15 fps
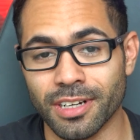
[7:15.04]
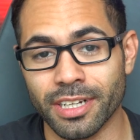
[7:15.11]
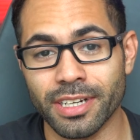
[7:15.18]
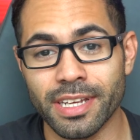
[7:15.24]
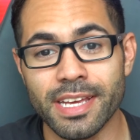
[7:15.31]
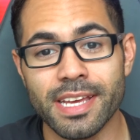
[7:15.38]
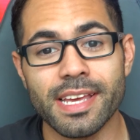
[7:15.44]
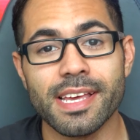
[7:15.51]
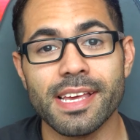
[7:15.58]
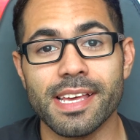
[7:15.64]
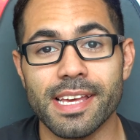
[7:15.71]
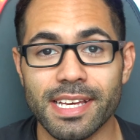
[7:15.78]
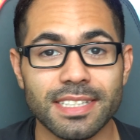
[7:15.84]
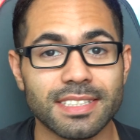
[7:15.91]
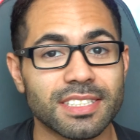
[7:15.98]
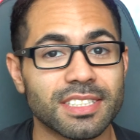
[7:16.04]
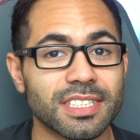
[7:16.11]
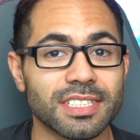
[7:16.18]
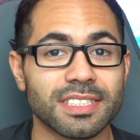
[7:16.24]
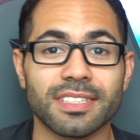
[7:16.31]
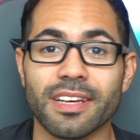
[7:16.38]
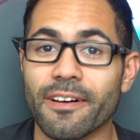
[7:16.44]
on, it's
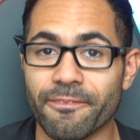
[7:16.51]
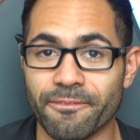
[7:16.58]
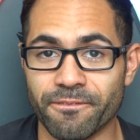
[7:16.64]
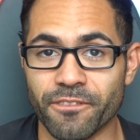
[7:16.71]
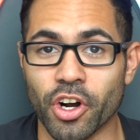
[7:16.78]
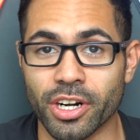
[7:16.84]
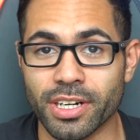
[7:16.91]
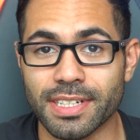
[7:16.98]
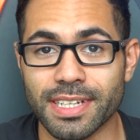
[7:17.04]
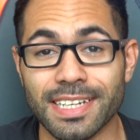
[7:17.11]
just a fart